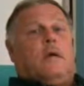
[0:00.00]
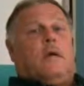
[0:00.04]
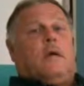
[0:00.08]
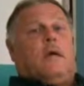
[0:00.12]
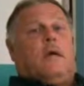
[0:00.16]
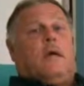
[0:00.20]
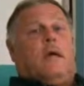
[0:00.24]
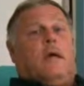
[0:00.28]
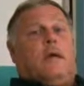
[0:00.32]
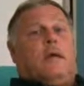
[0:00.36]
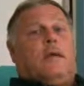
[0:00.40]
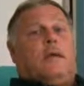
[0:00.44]
I
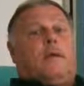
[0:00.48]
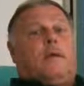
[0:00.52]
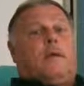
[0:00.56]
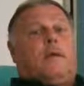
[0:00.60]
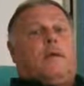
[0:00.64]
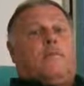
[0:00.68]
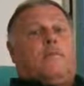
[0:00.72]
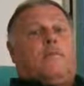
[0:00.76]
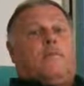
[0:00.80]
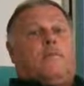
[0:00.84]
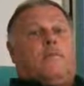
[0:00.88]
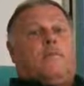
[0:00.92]
had
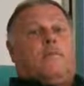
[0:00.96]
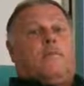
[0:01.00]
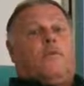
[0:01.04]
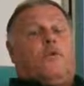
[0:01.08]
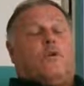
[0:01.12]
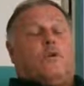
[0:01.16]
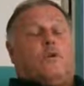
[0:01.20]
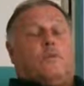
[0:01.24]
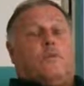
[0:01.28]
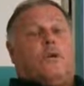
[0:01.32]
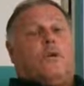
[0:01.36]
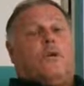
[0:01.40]
uh, some
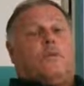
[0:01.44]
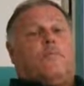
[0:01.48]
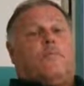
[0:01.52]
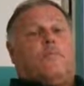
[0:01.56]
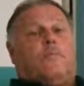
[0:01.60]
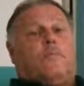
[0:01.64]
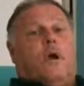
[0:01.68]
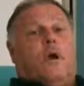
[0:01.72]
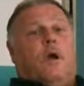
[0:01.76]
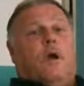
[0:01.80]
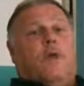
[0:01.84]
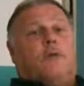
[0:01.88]
work done
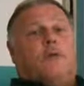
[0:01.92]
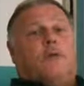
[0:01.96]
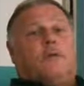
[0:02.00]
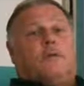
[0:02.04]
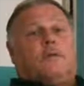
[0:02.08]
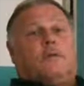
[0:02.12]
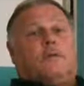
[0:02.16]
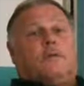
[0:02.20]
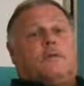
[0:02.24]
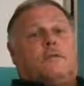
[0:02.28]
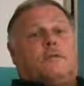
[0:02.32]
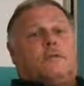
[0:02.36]
prior to
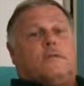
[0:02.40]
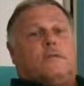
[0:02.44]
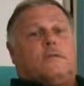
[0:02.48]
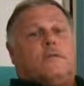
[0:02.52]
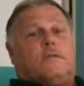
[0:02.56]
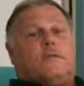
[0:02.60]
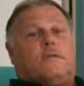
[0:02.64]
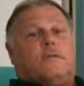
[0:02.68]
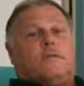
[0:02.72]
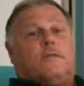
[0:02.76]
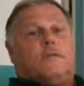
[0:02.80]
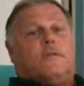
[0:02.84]
this
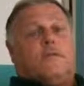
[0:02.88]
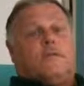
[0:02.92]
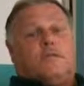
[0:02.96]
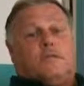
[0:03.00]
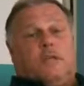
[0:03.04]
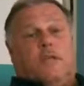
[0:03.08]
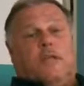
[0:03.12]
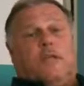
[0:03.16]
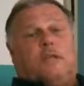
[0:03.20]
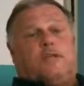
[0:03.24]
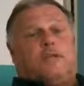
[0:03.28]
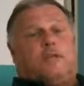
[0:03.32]
in
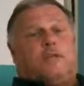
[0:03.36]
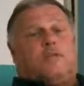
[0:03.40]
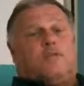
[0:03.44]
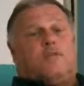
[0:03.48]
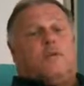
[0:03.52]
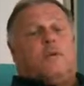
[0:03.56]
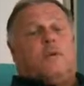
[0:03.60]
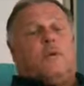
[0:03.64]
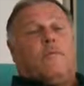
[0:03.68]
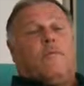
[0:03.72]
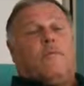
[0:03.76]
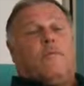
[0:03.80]
Los
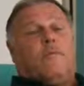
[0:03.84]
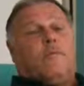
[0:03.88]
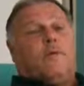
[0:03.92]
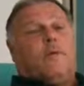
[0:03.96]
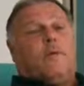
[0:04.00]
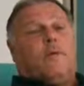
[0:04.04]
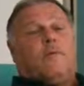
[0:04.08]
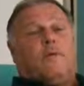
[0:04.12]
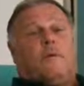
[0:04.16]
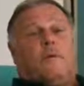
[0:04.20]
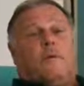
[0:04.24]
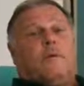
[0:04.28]
Angeles, where I'm
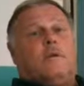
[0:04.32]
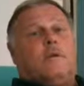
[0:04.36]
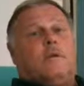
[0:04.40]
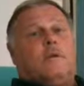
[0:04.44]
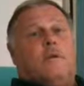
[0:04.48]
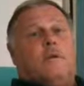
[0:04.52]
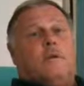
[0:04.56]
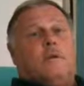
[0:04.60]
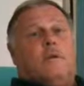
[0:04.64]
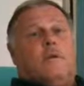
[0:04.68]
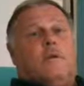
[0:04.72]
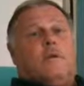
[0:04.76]
from, and
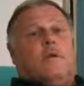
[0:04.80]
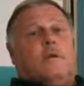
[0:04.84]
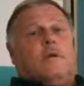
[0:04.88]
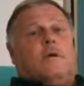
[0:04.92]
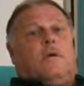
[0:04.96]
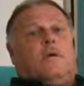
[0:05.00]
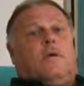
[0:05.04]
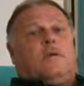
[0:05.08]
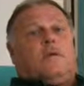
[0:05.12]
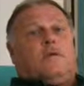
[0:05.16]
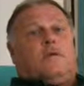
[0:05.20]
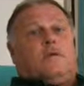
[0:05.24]

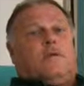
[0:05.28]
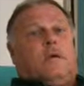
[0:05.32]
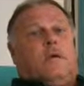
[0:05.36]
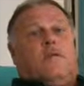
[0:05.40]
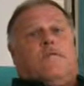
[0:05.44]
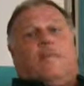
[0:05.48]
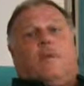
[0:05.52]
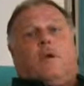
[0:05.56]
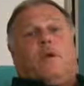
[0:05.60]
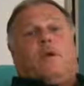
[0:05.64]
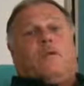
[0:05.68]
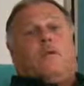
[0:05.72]
since
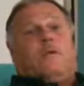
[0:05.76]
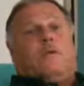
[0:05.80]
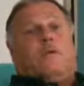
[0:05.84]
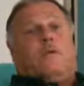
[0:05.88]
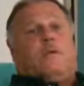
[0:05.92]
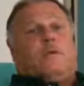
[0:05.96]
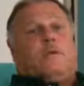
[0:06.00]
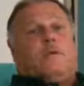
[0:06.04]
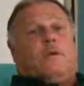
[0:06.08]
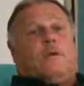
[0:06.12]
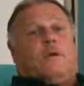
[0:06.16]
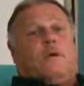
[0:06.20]
I met
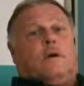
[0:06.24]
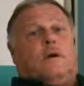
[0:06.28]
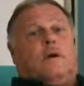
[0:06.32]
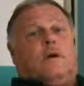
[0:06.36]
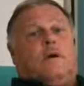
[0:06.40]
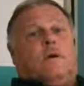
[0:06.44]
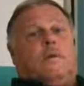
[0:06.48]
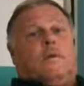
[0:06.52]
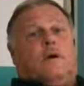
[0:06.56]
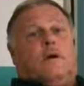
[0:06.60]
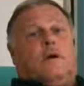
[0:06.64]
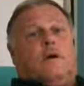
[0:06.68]
uh,
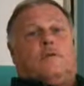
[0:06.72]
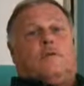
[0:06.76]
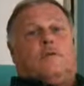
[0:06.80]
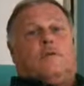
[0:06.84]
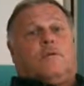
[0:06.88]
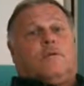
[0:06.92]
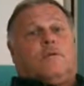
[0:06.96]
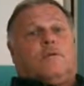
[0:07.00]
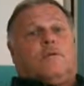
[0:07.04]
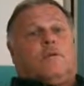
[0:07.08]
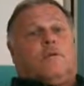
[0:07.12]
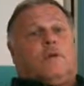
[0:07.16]

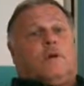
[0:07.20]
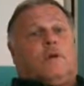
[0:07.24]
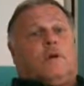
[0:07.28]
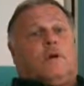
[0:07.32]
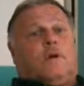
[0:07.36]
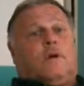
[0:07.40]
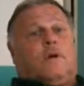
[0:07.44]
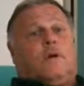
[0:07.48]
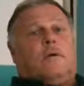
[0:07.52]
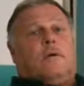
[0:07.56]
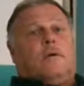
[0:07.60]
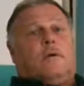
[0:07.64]
Doctor
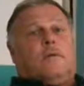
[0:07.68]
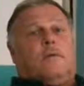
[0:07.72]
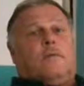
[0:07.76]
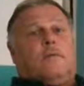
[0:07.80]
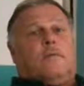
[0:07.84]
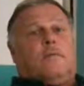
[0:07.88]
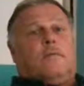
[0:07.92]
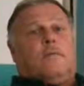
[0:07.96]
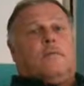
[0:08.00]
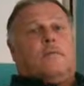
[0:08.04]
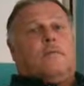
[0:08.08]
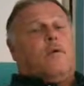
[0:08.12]

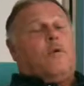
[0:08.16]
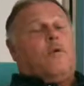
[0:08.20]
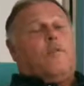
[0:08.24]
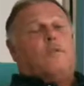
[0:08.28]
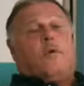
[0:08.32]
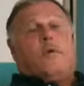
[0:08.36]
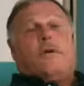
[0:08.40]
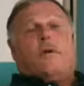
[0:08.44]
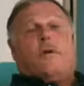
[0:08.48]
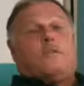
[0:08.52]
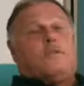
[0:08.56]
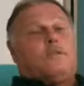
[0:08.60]
Uh,
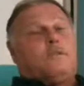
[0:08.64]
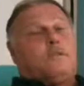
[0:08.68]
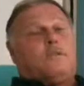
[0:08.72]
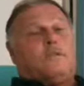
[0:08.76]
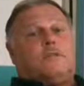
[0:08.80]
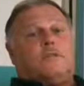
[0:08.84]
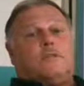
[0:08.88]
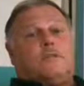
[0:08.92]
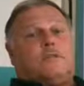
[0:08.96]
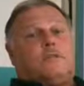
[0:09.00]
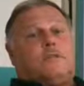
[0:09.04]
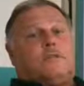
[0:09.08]
Irma,
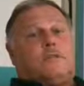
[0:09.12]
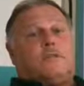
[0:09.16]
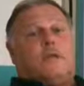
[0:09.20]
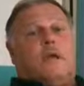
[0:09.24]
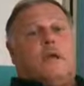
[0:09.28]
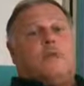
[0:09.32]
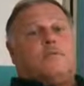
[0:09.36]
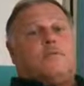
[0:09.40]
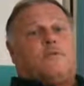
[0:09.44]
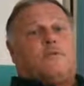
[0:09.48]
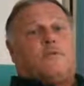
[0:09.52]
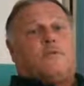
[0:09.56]
she's just
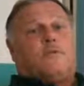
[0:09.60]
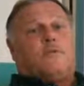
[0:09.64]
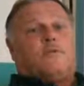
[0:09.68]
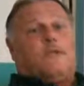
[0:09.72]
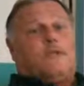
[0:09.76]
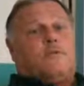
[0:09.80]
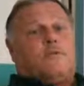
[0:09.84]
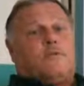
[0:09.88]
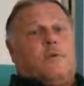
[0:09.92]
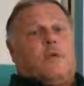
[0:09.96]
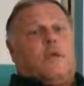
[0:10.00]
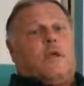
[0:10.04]
absolutely
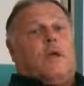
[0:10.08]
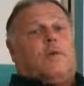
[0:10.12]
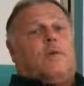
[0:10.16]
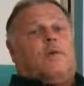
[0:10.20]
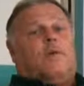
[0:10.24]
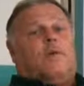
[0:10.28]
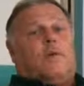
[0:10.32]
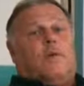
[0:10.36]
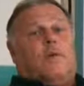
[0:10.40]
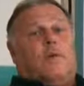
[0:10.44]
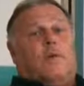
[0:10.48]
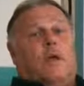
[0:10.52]
changed my life
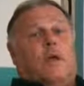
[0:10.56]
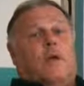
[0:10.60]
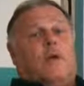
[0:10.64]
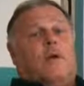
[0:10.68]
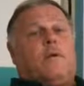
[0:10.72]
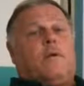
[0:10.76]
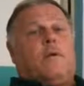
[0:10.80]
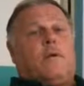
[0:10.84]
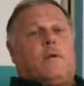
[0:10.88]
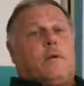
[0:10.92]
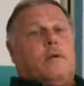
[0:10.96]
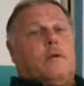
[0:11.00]
for the better,
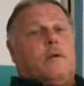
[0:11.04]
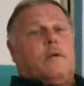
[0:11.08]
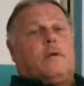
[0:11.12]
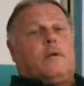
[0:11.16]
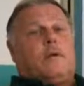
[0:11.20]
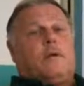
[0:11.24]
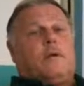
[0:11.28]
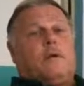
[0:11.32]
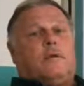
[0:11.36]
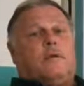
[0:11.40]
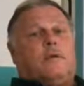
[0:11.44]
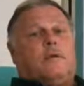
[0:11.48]
and
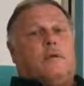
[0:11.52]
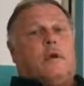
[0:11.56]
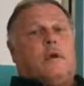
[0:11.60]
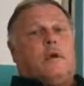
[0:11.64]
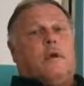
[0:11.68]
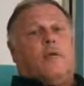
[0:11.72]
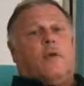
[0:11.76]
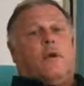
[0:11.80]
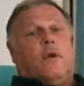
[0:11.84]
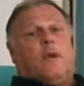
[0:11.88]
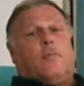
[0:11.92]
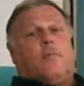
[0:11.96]
uh,
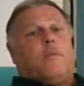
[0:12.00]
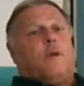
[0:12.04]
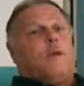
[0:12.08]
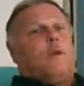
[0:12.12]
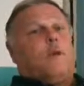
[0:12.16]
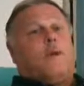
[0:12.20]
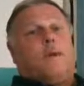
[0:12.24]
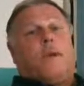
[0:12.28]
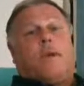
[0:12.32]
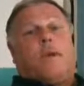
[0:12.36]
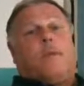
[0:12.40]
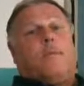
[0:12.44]
I recommend
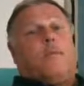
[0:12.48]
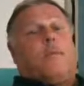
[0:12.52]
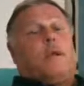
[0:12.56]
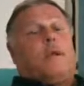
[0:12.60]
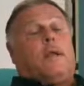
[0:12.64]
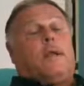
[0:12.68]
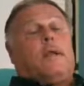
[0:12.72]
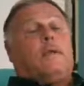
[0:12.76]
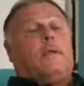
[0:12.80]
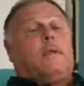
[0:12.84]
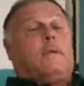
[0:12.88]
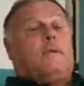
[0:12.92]
her to
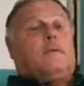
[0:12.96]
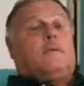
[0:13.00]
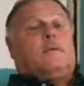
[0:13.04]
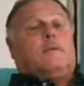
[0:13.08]
anybody.